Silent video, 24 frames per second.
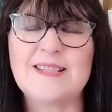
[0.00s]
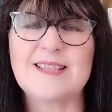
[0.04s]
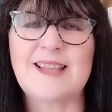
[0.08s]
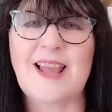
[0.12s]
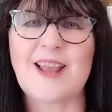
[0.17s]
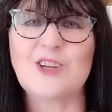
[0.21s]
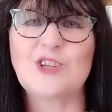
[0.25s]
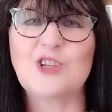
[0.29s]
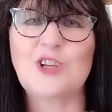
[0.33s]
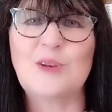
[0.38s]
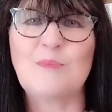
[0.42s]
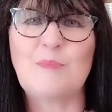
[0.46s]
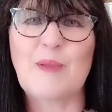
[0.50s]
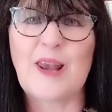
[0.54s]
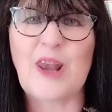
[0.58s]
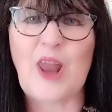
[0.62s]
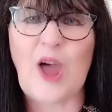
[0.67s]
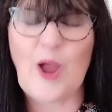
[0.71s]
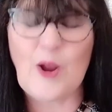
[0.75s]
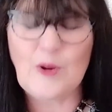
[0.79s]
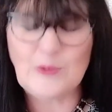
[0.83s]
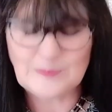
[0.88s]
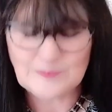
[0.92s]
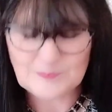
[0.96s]
section
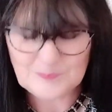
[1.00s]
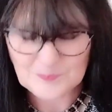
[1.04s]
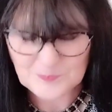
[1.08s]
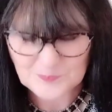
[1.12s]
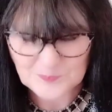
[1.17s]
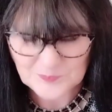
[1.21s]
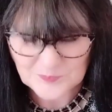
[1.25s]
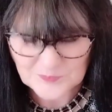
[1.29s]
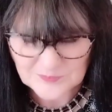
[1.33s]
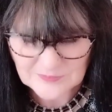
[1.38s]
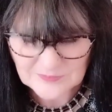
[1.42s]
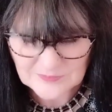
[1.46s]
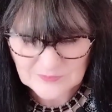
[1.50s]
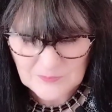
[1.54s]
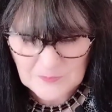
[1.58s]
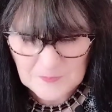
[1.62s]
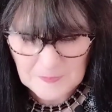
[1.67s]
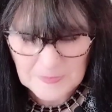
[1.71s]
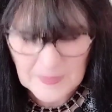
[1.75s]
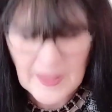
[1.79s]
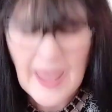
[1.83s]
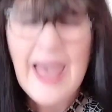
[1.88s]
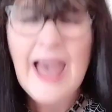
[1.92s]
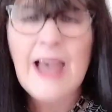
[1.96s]
below.
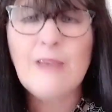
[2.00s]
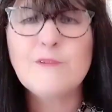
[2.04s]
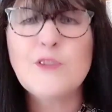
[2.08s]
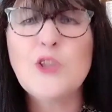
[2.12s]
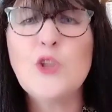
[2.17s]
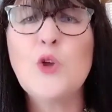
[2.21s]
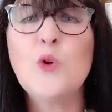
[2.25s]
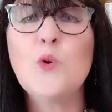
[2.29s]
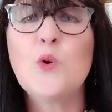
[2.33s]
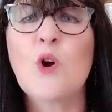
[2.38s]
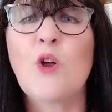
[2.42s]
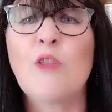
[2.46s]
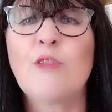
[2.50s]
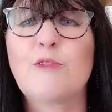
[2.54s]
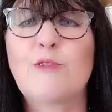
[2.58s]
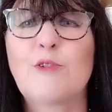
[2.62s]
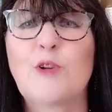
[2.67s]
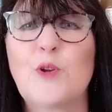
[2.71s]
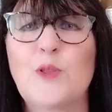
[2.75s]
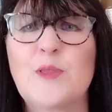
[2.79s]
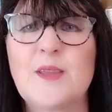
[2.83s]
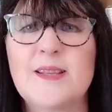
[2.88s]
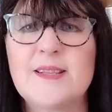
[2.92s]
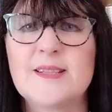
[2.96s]
Have you gone
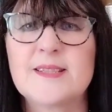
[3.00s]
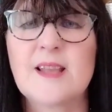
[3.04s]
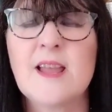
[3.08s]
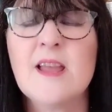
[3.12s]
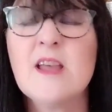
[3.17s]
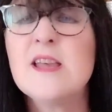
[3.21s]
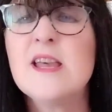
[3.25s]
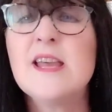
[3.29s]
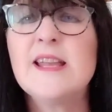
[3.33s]
through this?